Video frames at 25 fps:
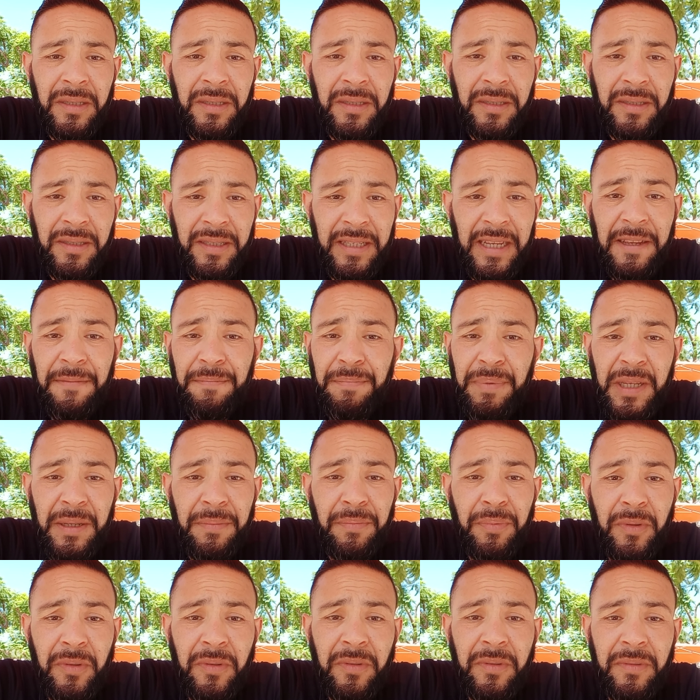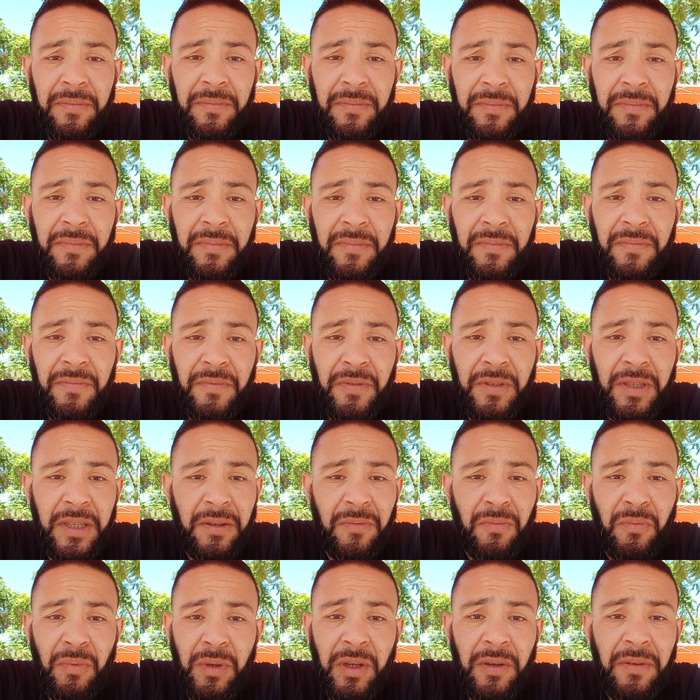save people for
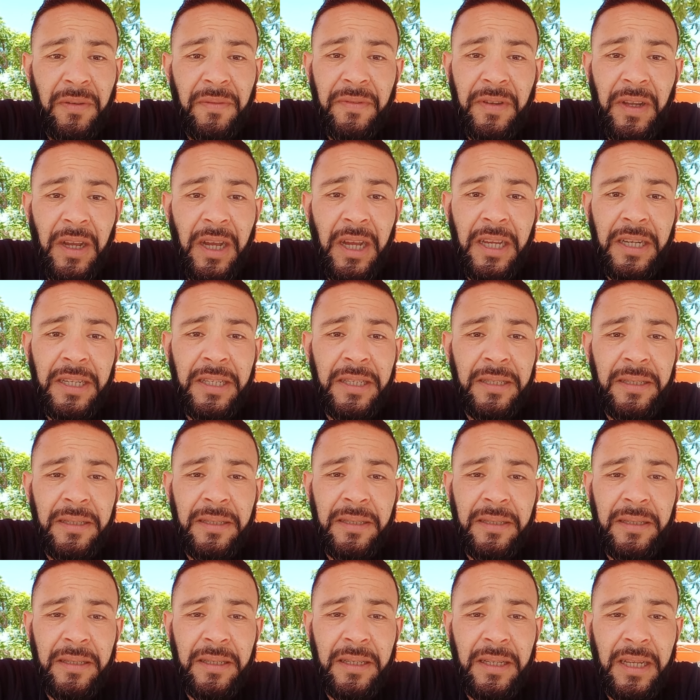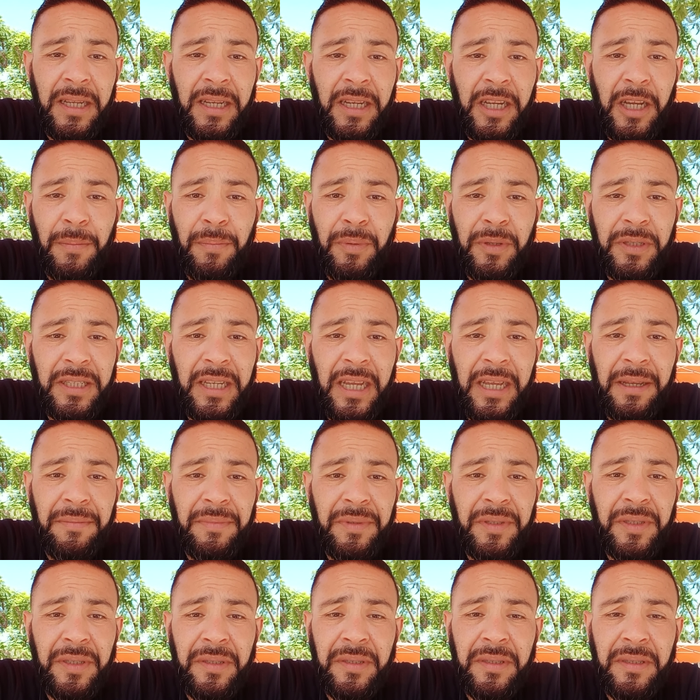the will of God. And a couple
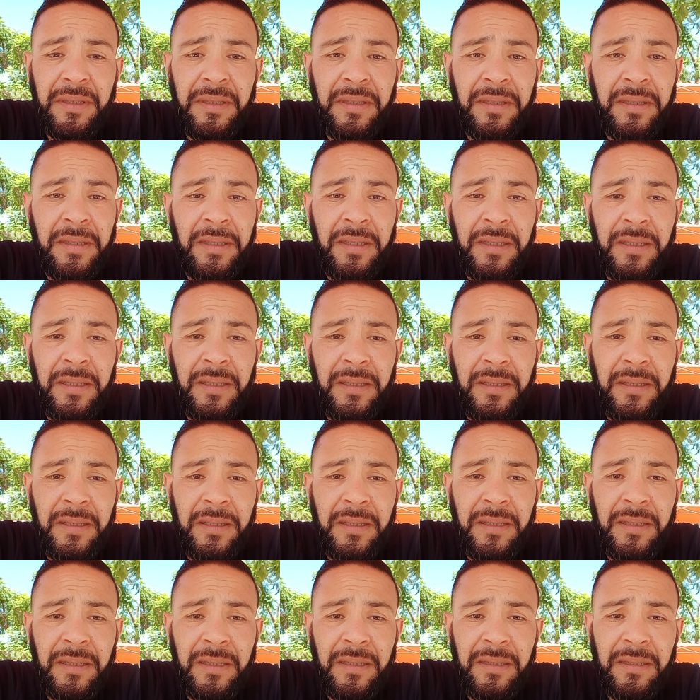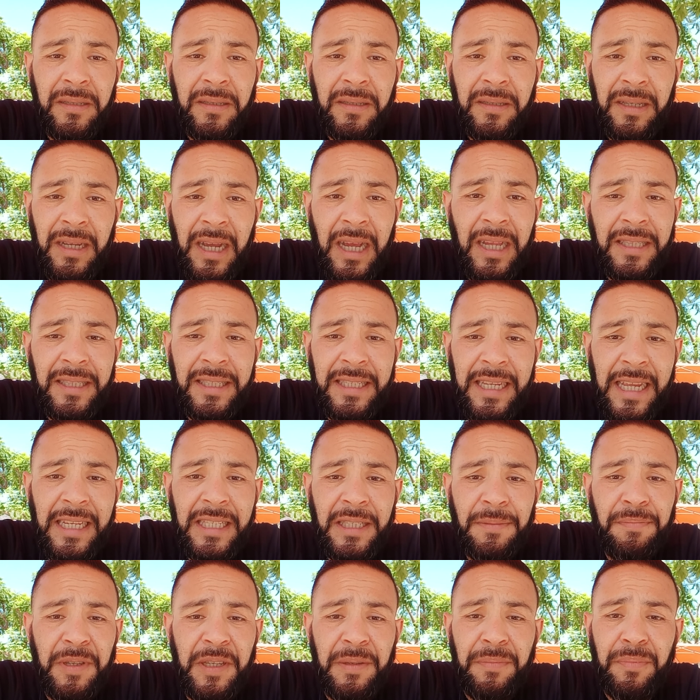times, God
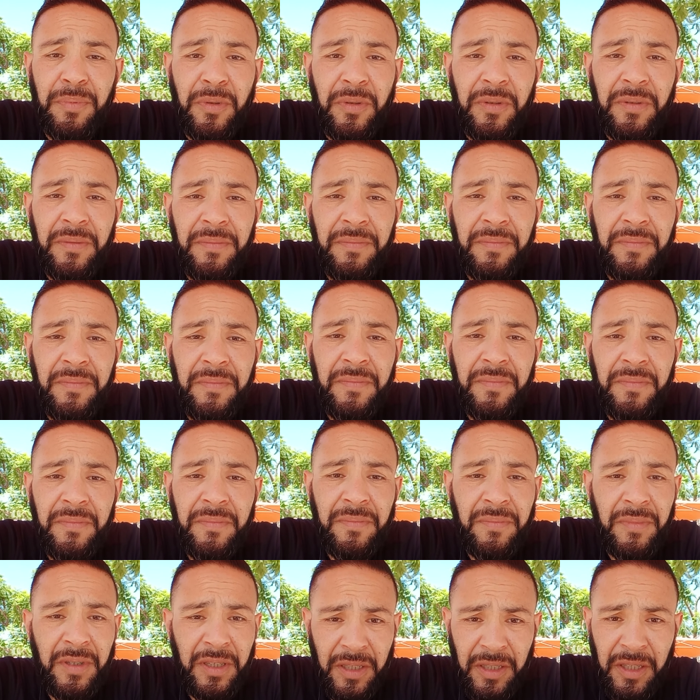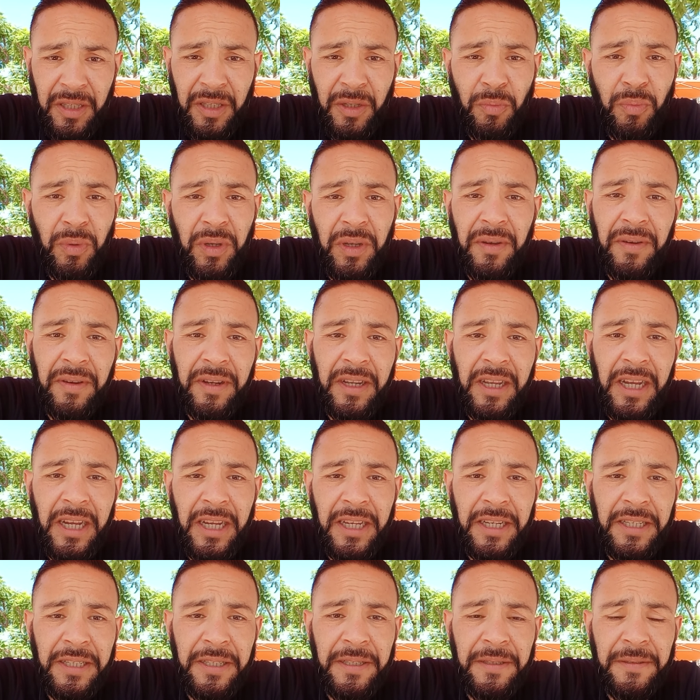takes people because of the will of
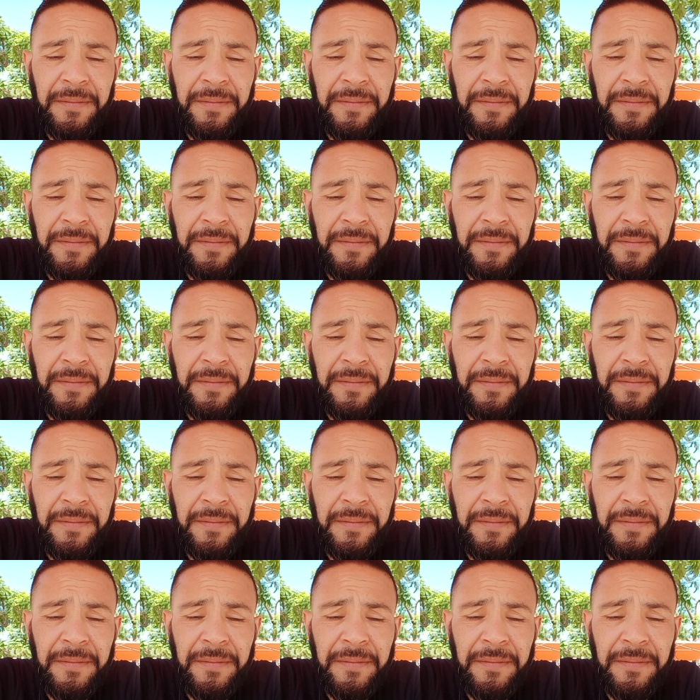God.